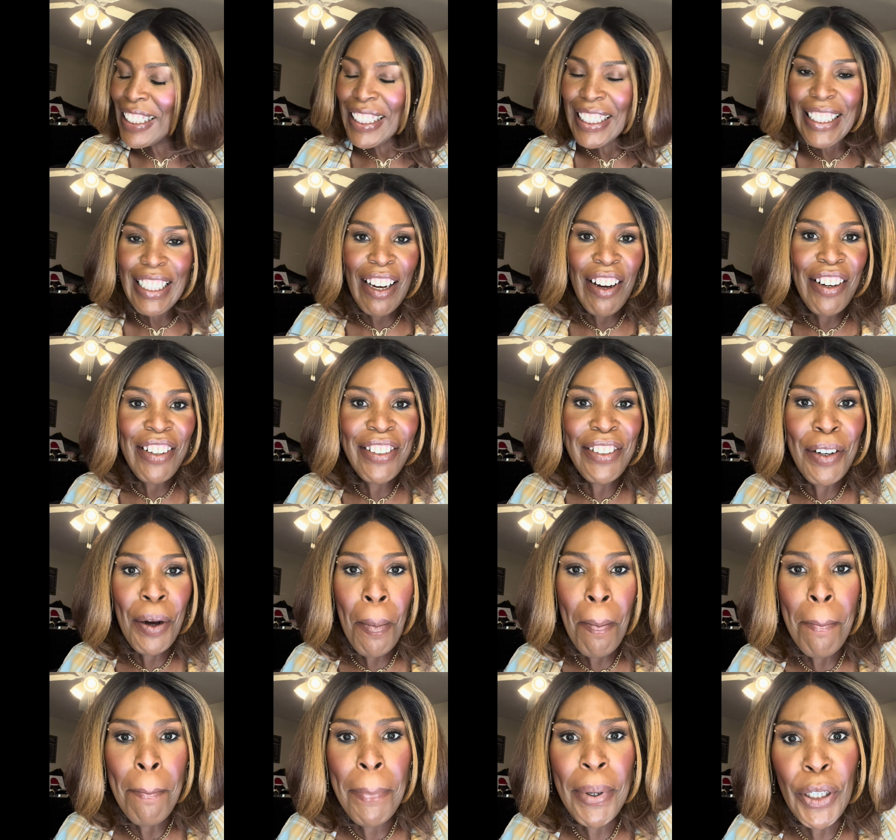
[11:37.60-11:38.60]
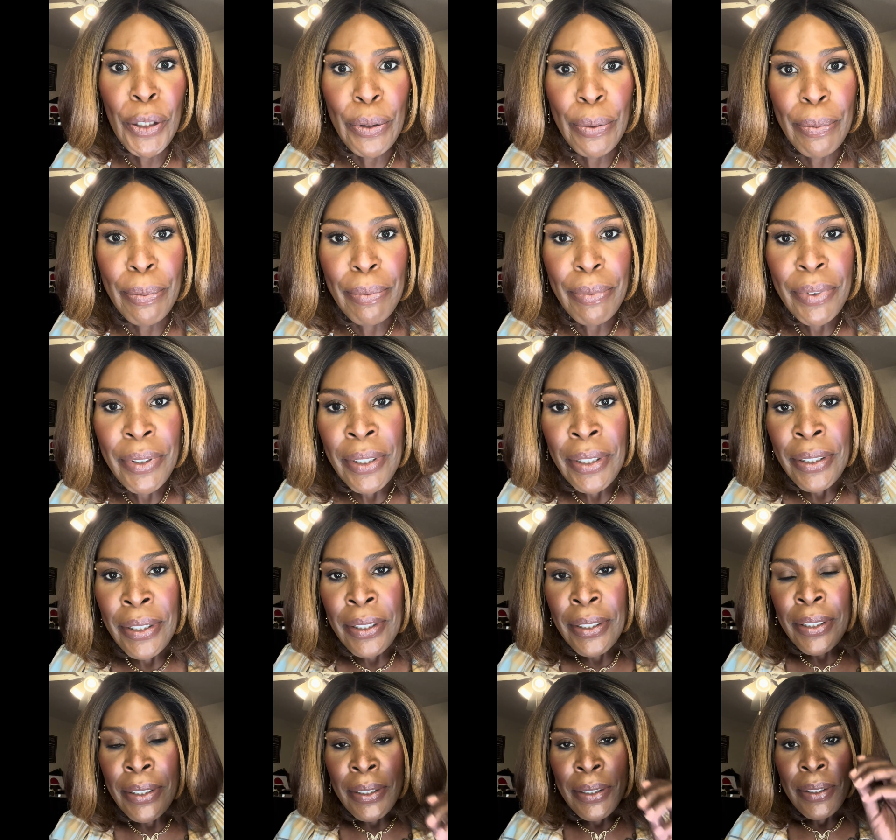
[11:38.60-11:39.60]
doggone boot.
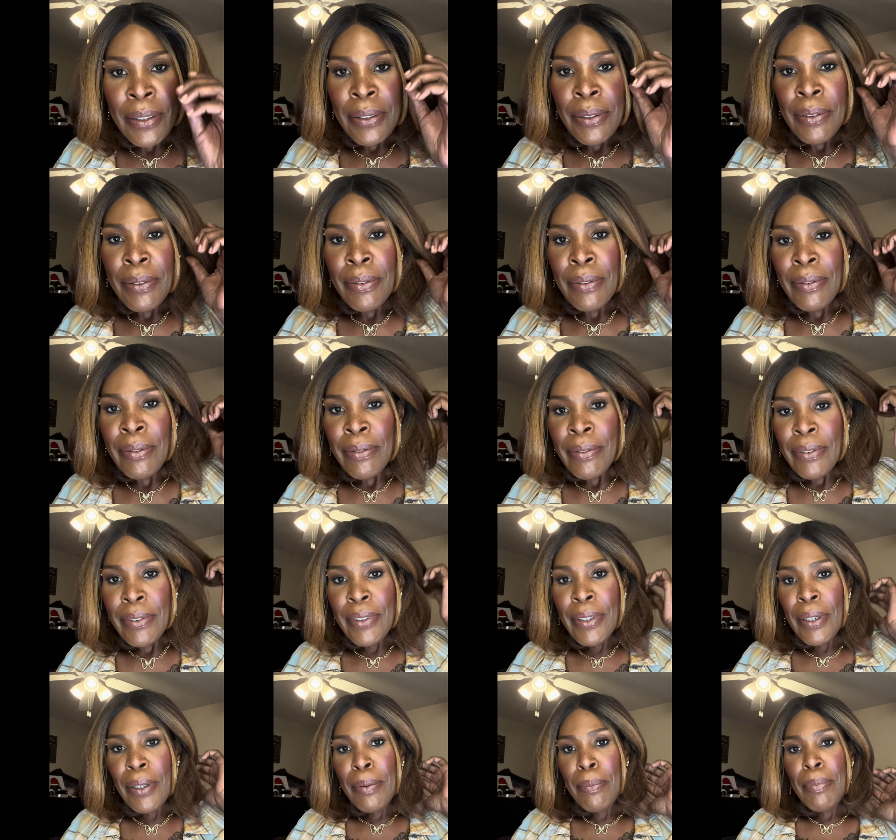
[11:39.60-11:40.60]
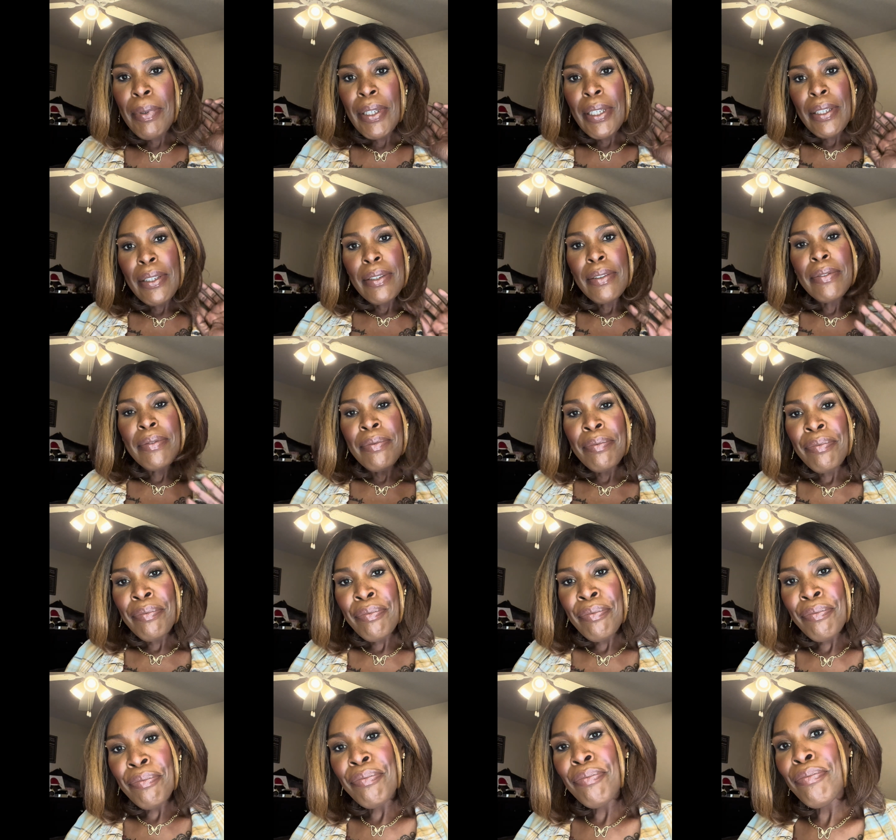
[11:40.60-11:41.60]
Dog bite it.
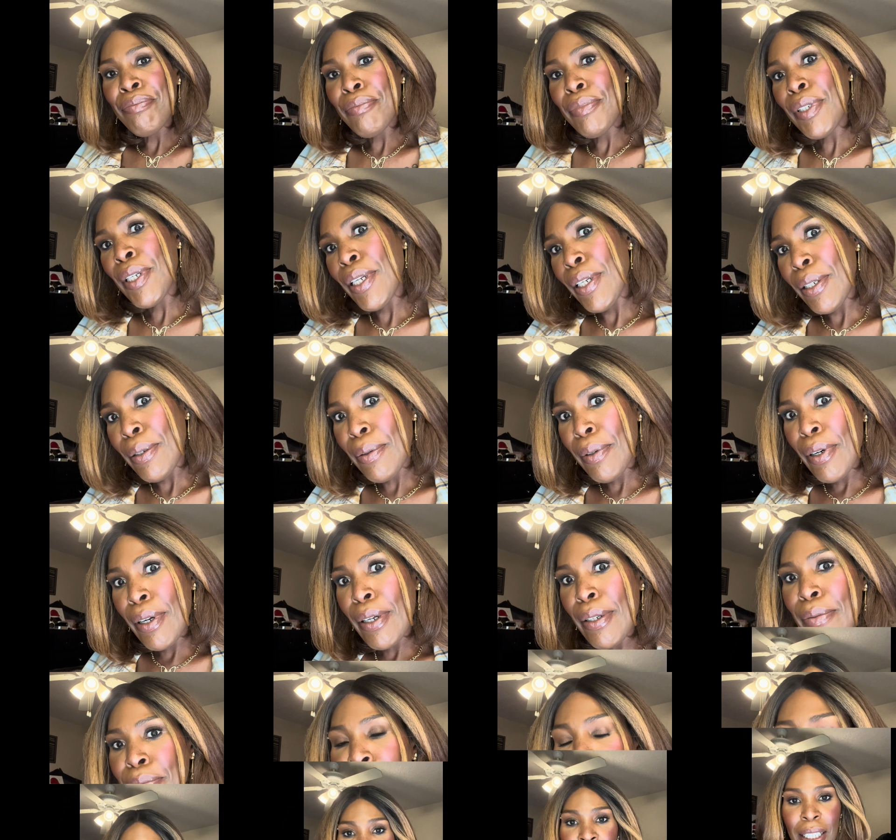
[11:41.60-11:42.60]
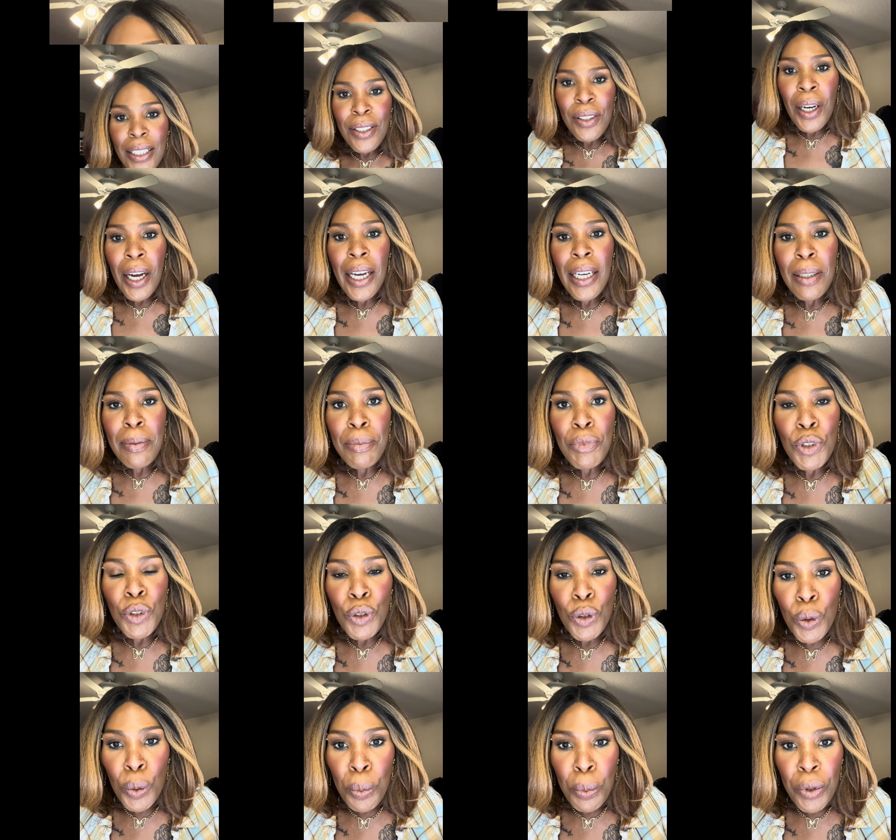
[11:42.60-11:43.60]
But anyway, okay, so I am
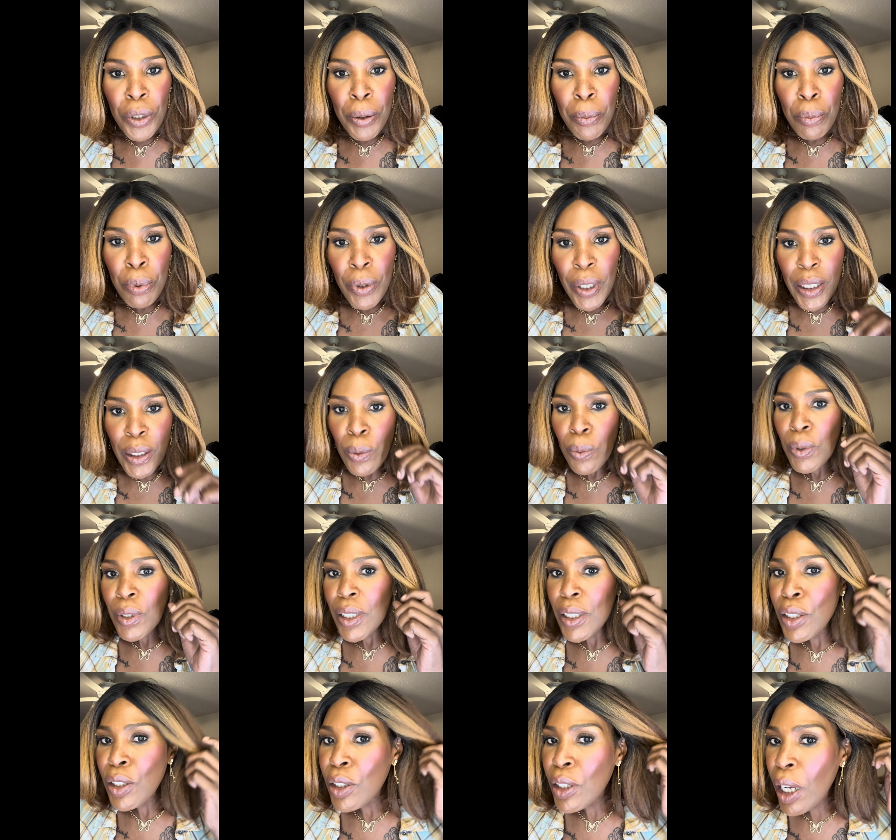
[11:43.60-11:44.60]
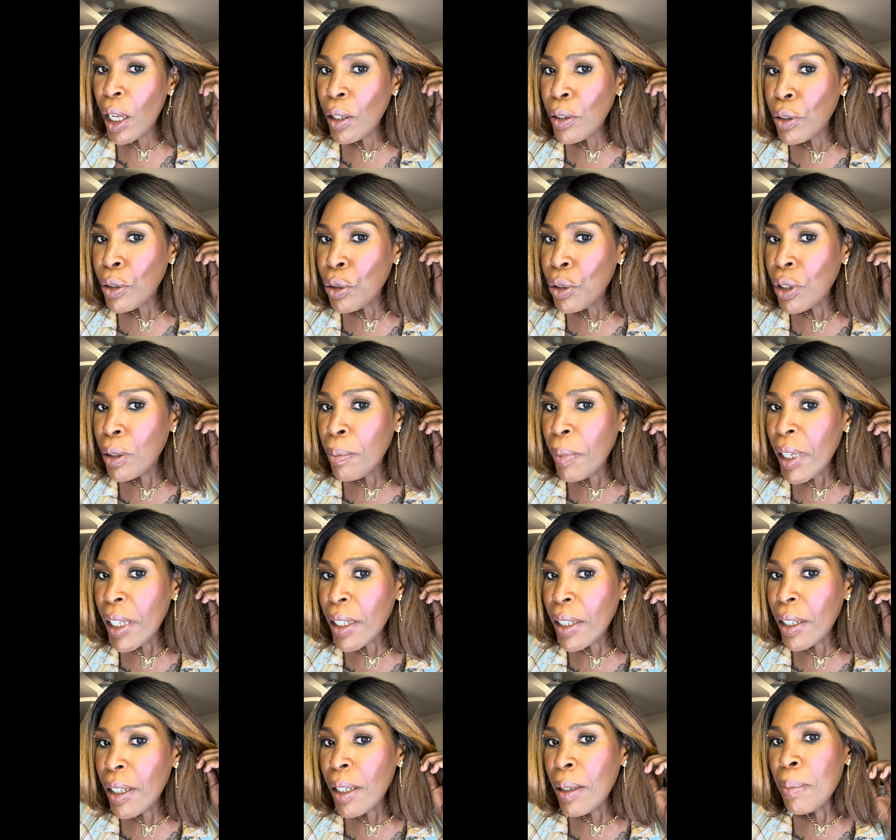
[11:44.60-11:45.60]
super impressed with this Dollar Tree
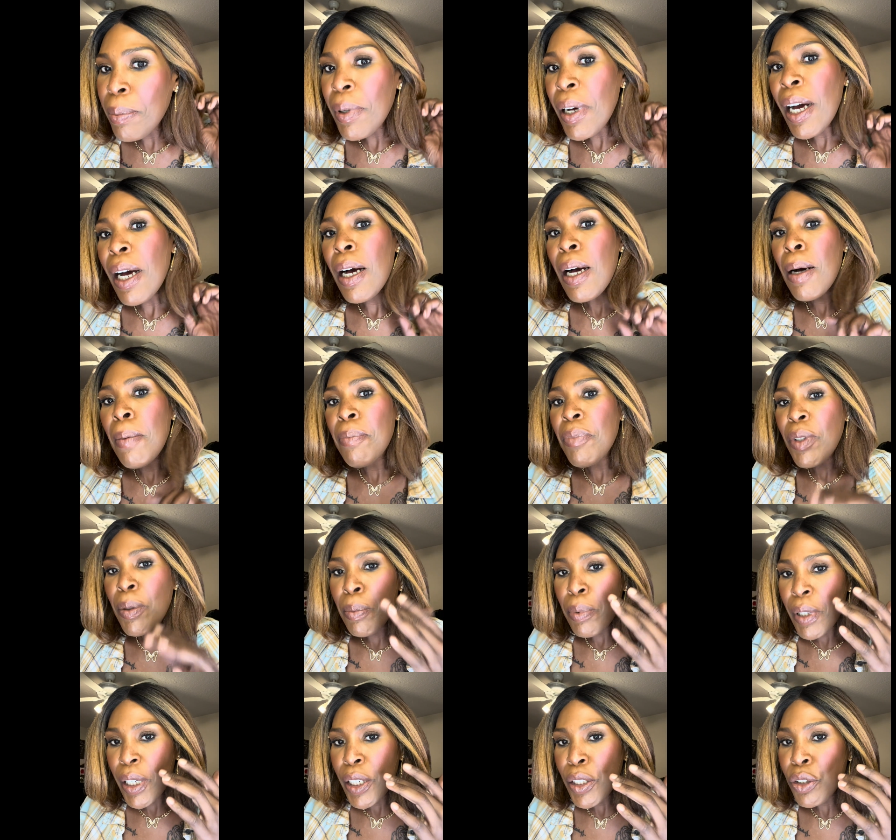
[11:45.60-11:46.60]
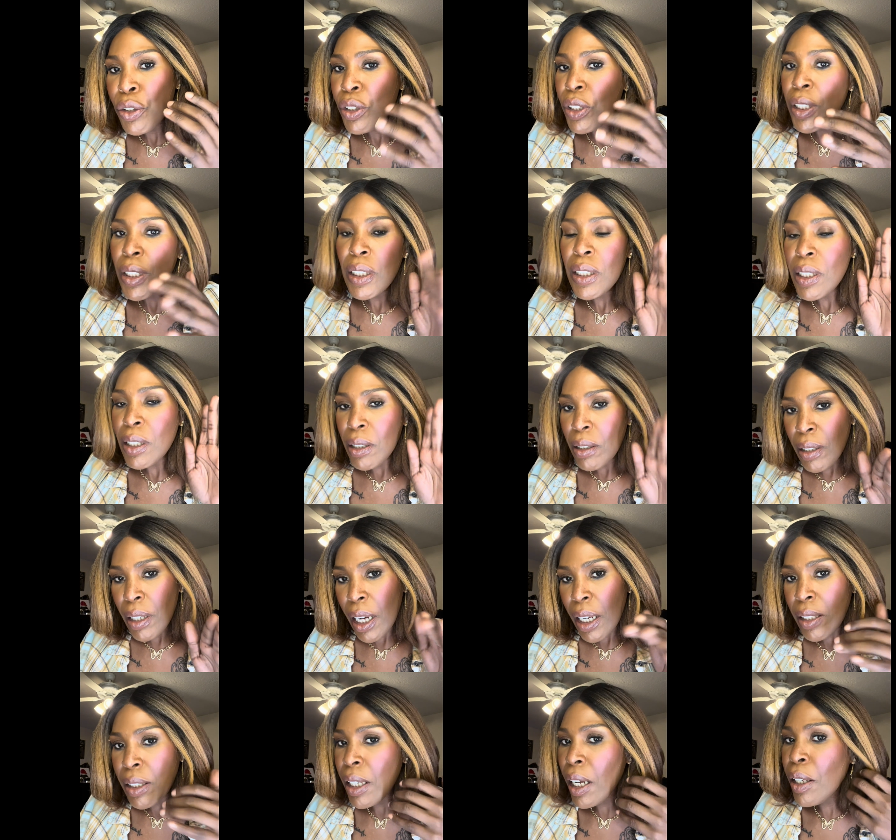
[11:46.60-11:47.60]
makeup. The blush is
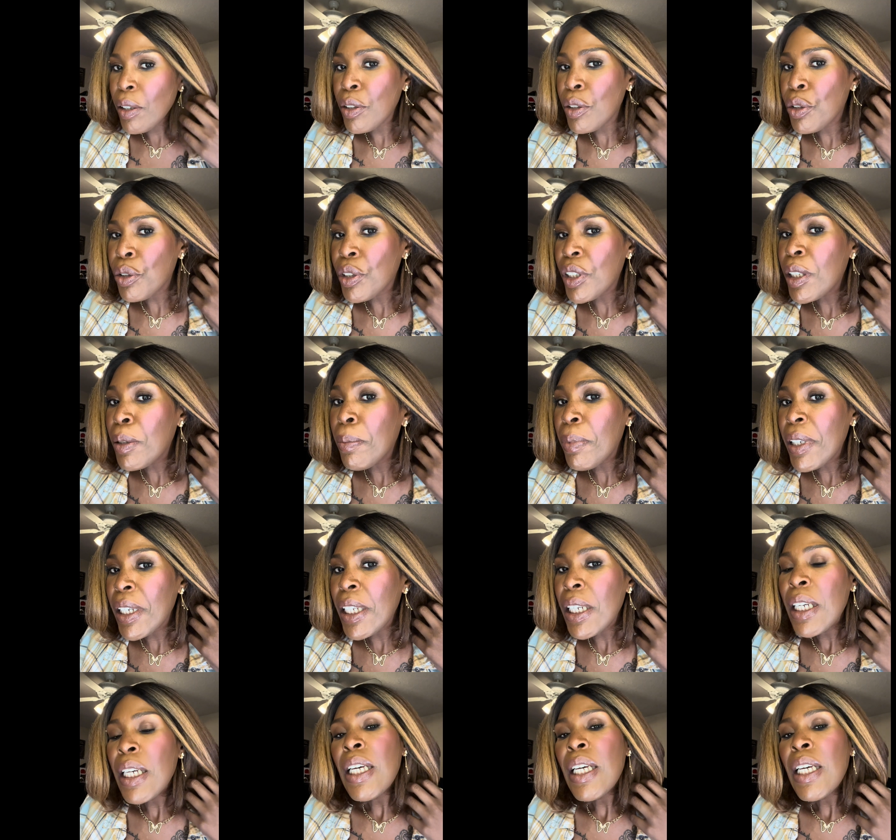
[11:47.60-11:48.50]
not Dollar Tree, but